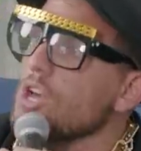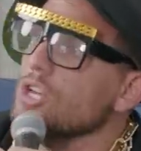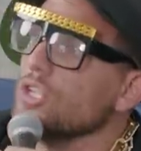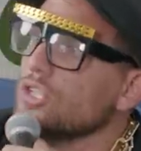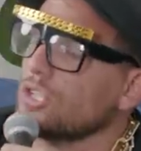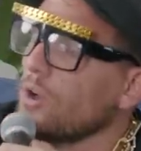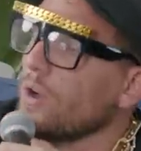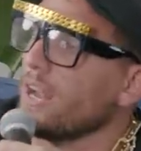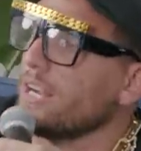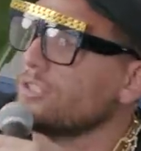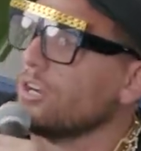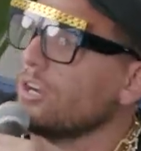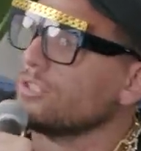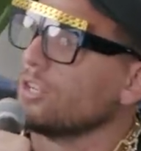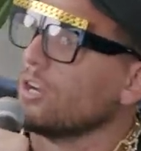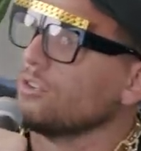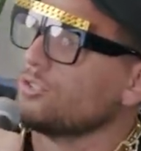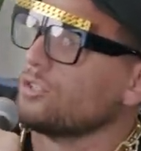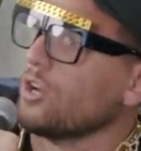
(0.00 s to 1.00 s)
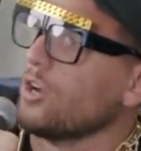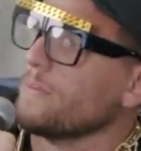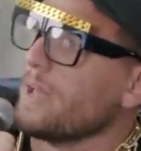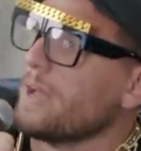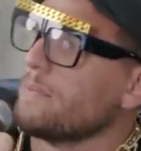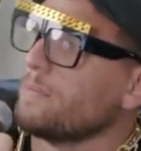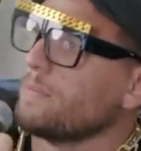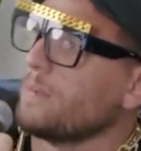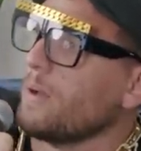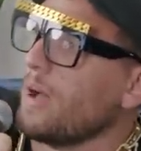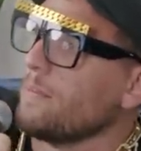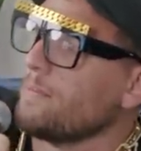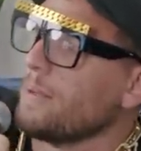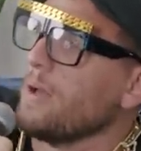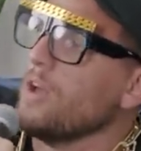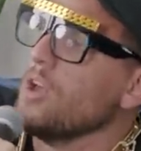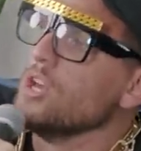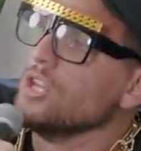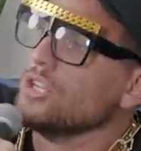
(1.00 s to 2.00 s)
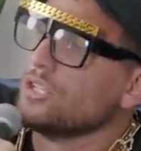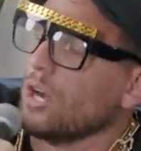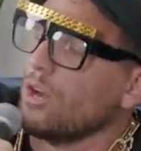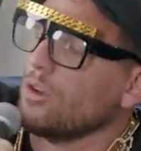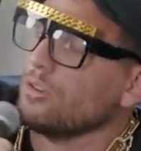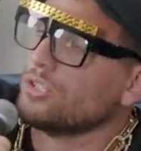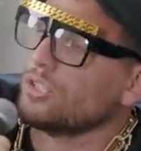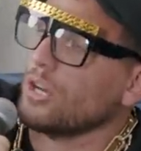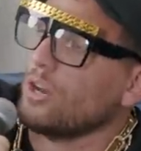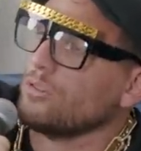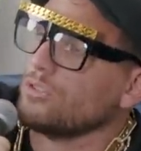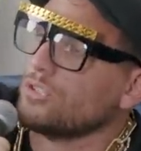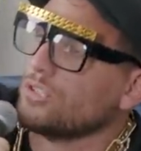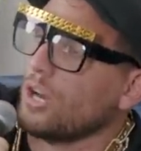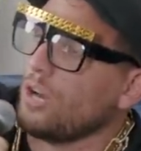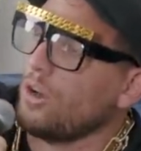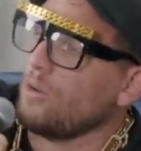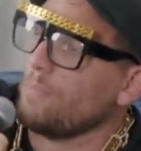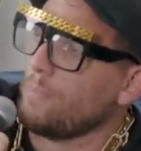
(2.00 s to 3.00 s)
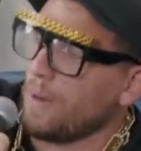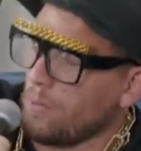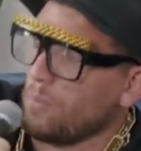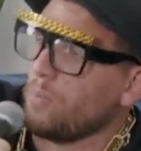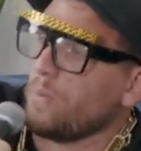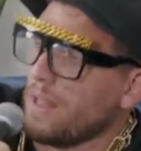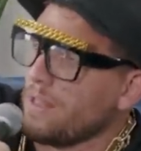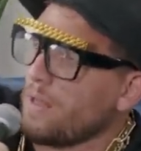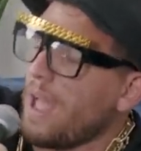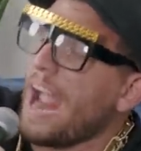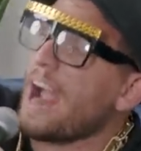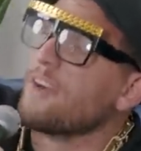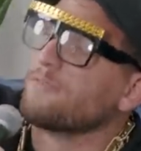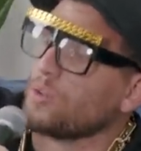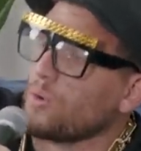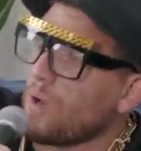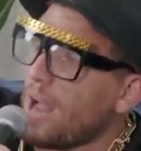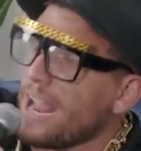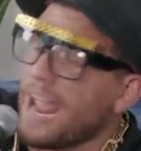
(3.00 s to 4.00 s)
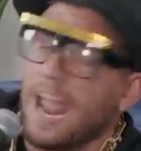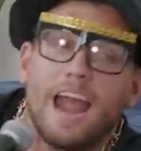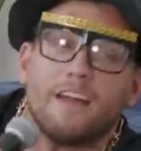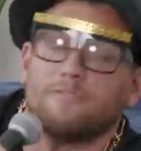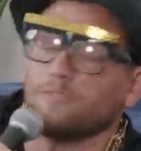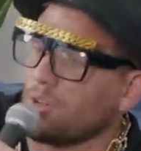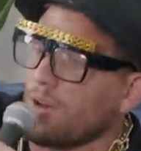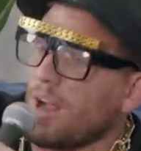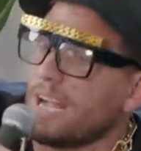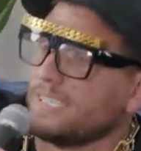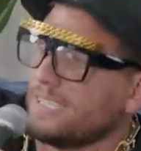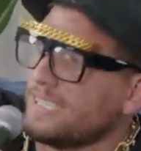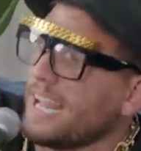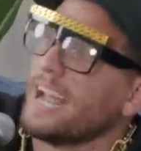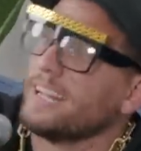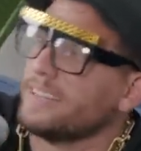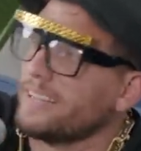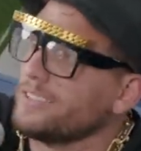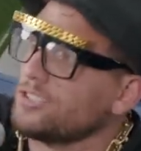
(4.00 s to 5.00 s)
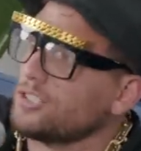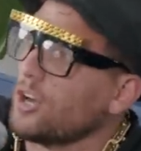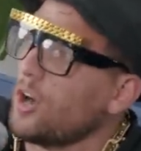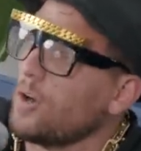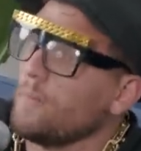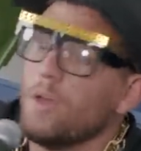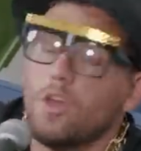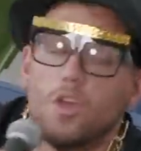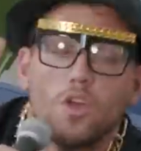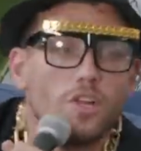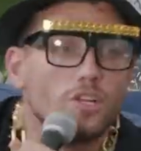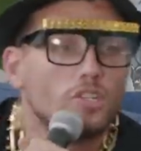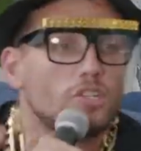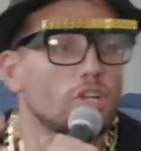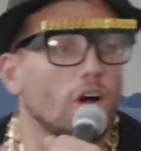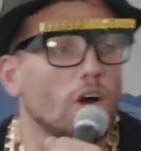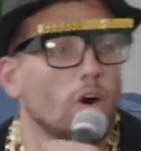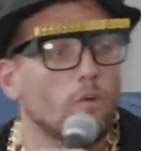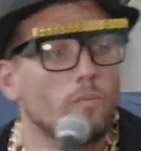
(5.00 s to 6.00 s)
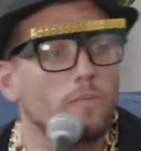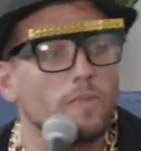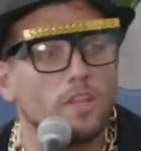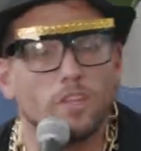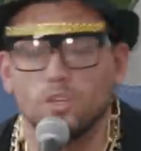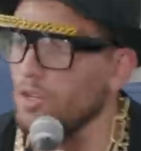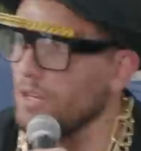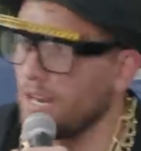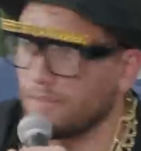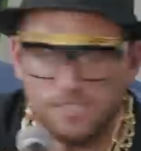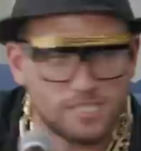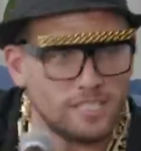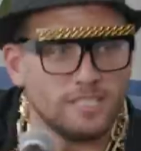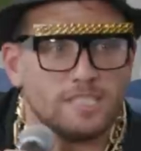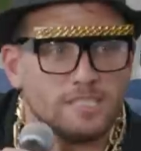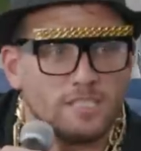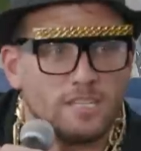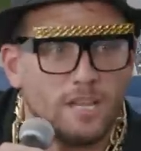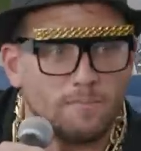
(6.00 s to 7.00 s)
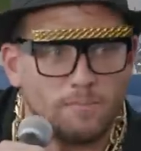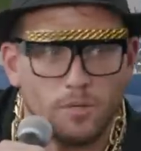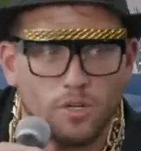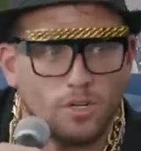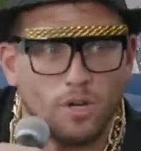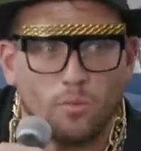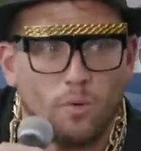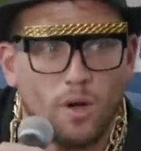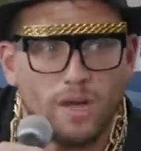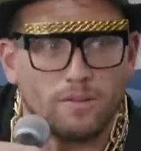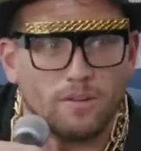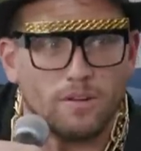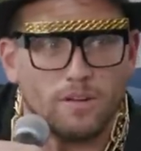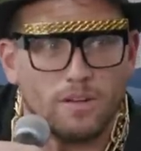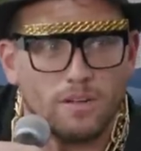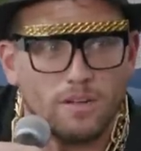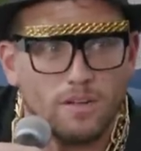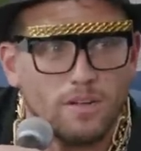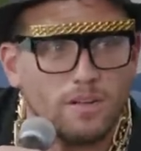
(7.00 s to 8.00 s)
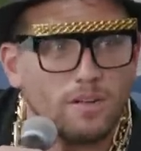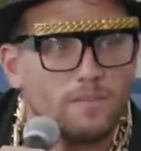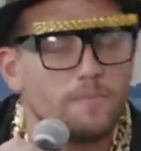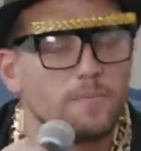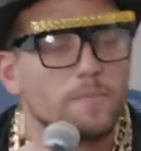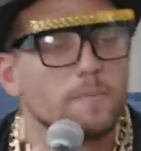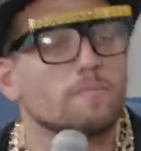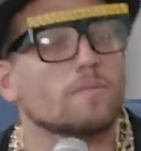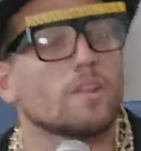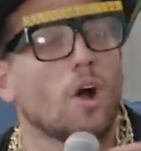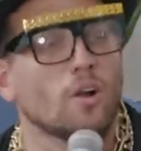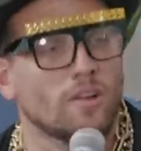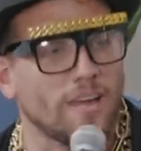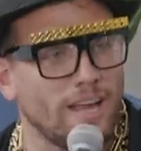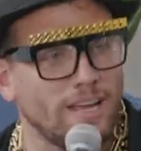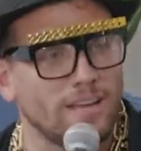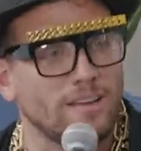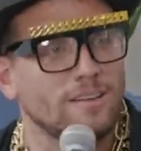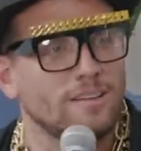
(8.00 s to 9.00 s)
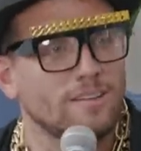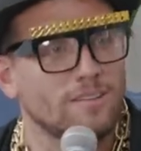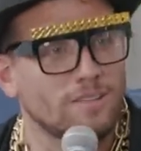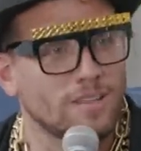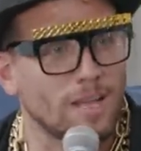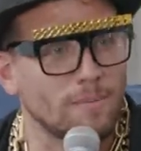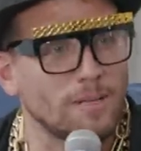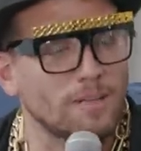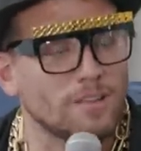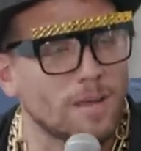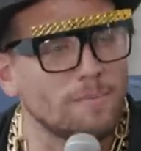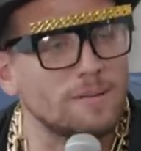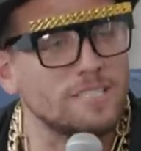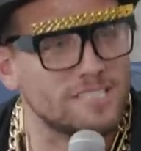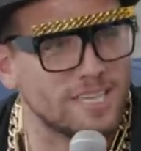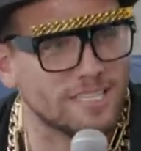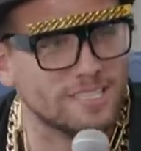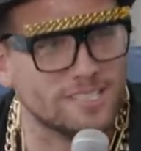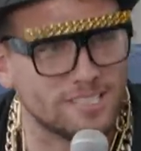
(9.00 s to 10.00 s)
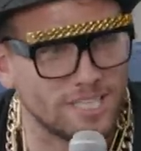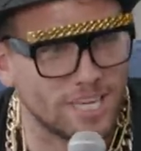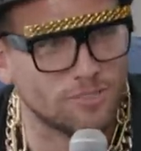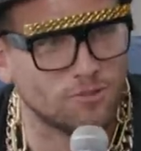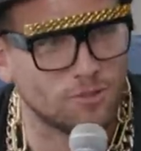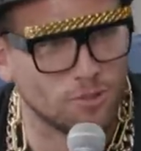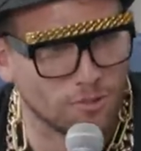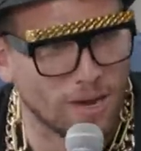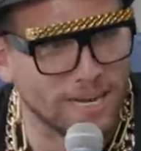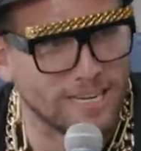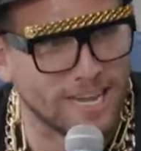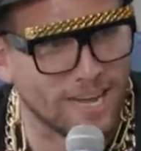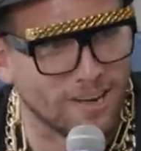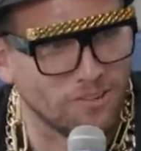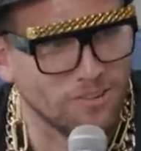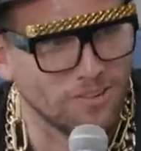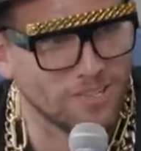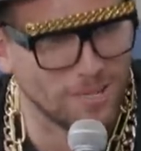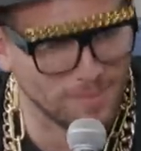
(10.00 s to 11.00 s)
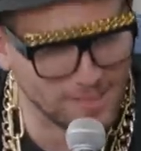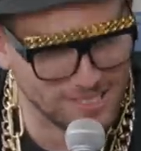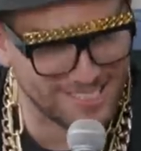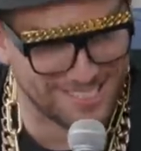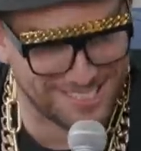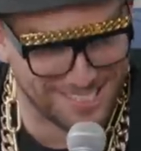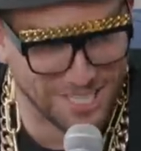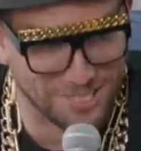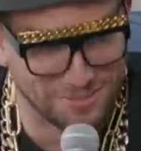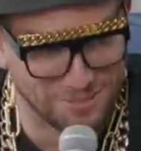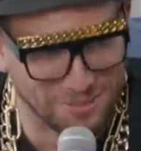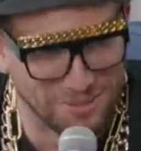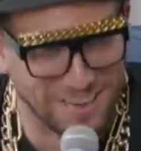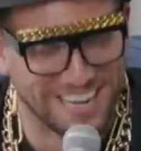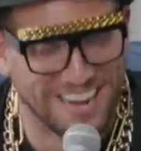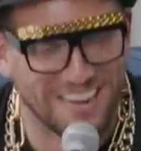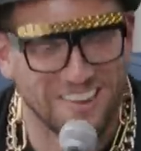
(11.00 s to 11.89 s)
So here, don't, don't show him yet. Uh, so, so, so, but, but after I, after I say it, then show him. Okay. So you never seen this clip. You don't know what? No idea. Okay. Let me let me set the stage for you right now. Let me set the stage for you right